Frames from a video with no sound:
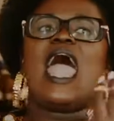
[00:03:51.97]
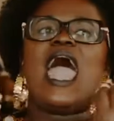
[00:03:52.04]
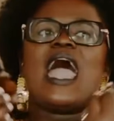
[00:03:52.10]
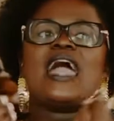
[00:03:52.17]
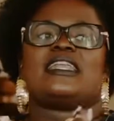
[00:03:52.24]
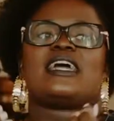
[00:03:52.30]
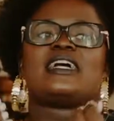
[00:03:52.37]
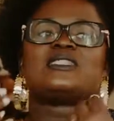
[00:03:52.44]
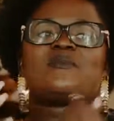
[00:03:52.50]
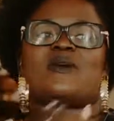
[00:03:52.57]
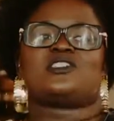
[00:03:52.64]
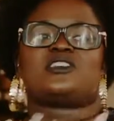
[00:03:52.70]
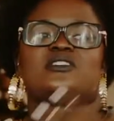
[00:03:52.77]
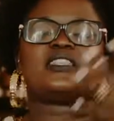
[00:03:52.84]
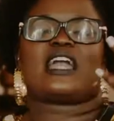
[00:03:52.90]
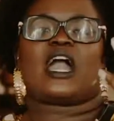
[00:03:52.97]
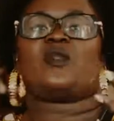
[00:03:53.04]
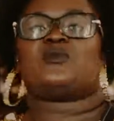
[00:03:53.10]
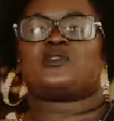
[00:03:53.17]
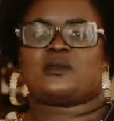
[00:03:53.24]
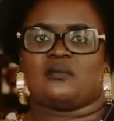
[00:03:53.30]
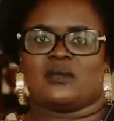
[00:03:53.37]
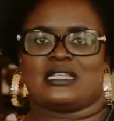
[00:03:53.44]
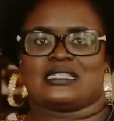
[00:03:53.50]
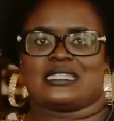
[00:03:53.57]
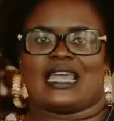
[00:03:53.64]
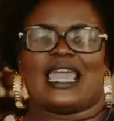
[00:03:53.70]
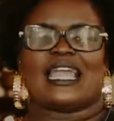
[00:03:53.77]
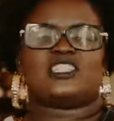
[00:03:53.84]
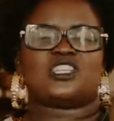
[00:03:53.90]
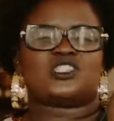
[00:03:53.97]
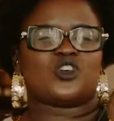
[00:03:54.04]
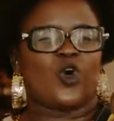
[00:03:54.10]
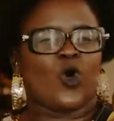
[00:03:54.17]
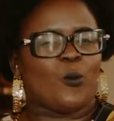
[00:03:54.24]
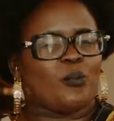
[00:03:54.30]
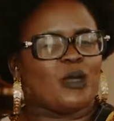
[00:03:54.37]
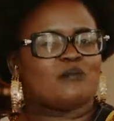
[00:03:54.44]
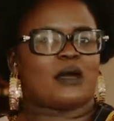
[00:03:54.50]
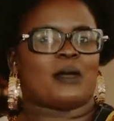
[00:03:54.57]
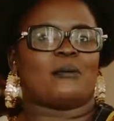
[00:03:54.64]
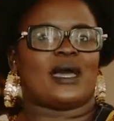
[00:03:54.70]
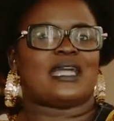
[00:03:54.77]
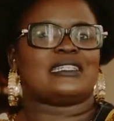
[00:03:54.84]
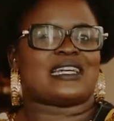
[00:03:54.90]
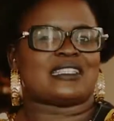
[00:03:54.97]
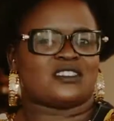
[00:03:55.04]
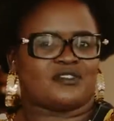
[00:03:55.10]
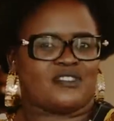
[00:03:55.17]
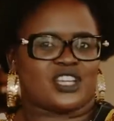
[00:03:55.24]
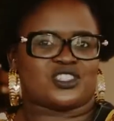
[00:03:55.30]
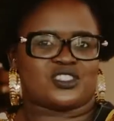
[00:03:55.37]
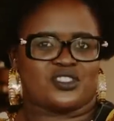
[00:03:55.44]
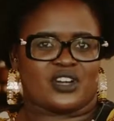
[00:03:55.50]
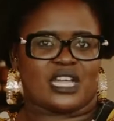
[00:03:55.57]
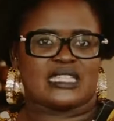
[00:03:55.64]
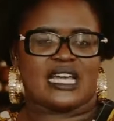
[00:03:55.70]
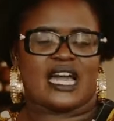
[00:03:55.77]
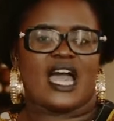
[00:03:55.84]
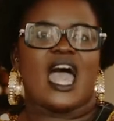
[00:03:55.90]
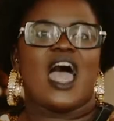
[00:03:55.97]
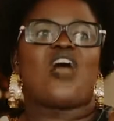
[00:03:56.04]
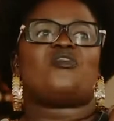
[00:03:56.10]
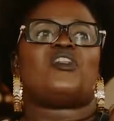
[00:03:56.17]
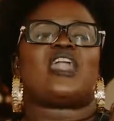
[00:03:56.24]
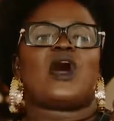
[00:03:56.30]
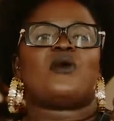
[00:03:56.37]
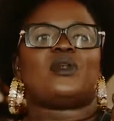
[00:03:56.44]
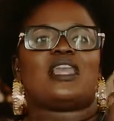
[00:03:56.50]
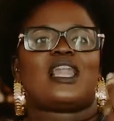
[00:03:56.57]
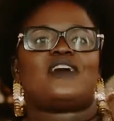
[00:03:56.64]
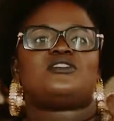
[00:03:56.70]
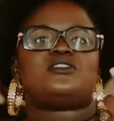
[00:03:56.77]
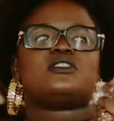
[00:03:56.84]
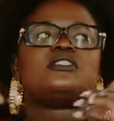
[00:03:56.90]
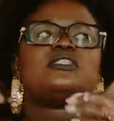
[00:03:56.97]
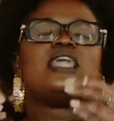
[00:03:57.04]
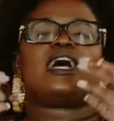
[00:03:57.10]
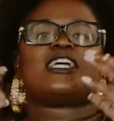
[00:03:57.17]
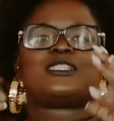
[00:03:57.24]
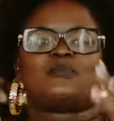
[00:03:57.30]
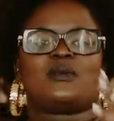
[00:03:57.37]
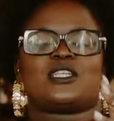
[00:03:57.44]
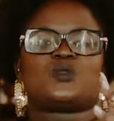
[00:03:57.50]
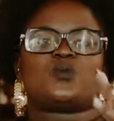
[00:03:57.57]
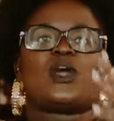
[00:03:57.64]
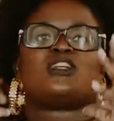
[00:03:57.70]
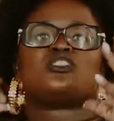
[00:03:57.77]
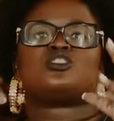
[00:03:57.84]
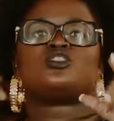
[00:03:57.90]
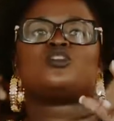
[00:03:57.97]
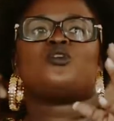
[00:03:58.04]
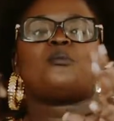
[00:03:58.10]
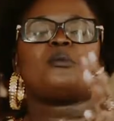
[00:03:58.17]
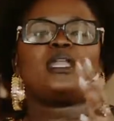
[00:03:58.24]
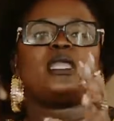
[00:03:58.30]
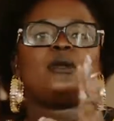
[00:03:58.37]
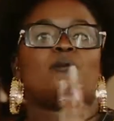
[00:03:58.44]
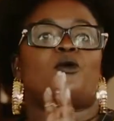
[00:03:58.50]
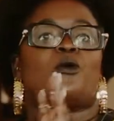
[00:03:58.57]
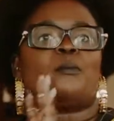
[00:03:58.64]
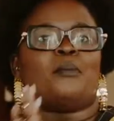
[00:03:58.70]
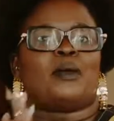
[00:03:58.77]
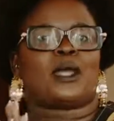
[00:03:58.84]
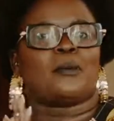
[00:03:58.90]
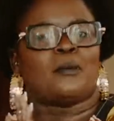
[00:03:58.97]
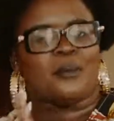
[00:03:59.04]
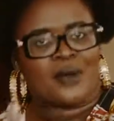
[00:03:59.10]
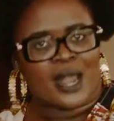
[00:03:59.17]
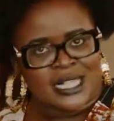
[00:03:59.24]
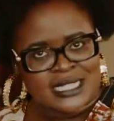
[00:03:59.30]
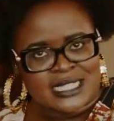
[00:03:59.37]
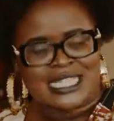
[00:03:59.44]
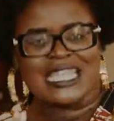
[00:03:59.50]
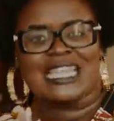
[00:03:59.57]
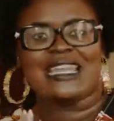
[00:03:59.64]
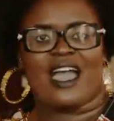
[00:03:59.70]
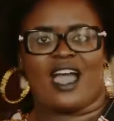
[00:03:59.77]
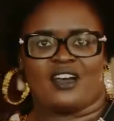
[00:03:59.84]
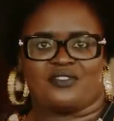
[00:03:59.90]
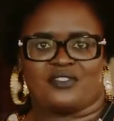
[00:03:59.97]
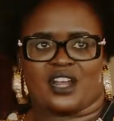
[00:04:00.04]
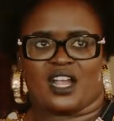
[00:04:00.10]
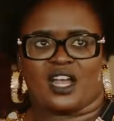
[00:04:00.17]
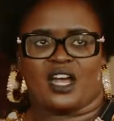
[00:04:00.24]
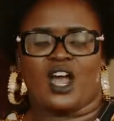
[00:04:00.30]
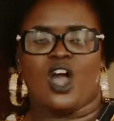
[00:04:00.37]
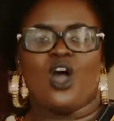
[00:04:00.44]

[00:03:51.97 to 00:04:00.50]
And as much as the gown was amazing, it just opened my mind as a fashion writer that I would love to see a space where so many more big brands in Africa